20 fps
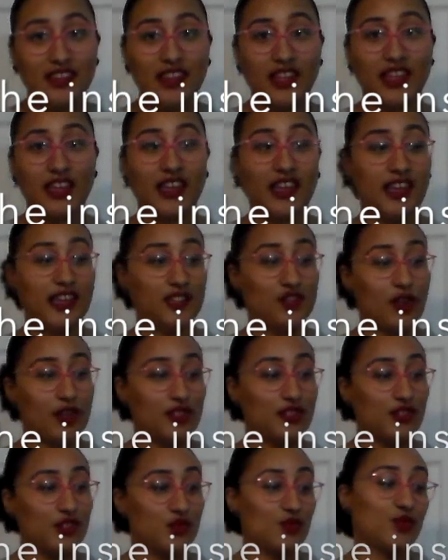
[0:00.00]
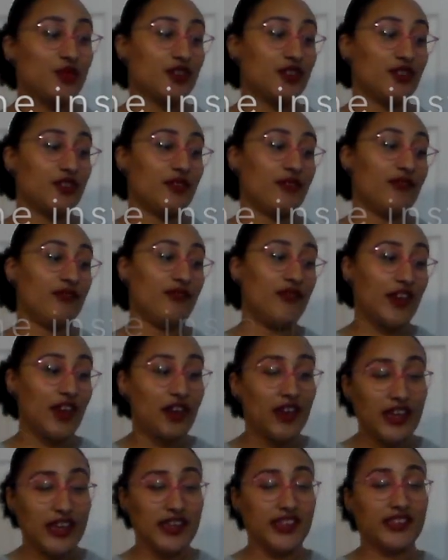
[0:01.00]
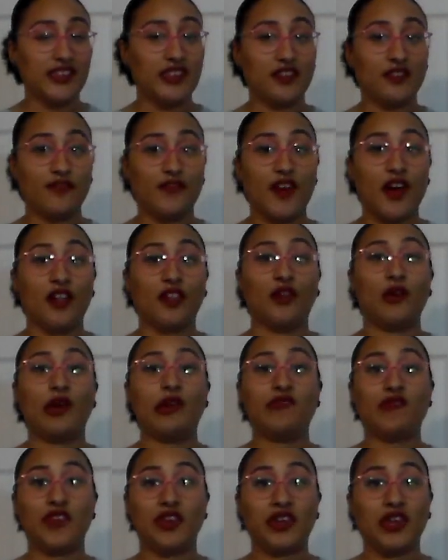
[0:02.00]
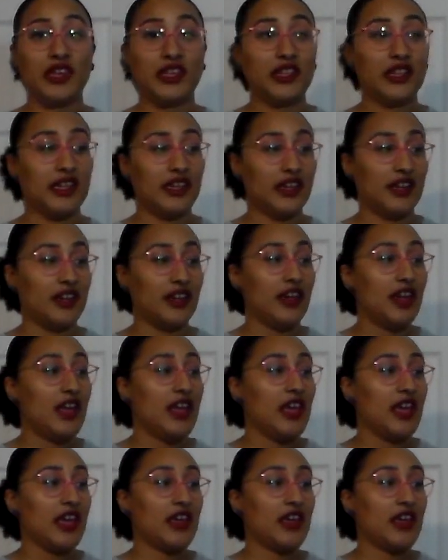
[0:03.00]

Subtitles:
The instructions were very easy to follow and very clear.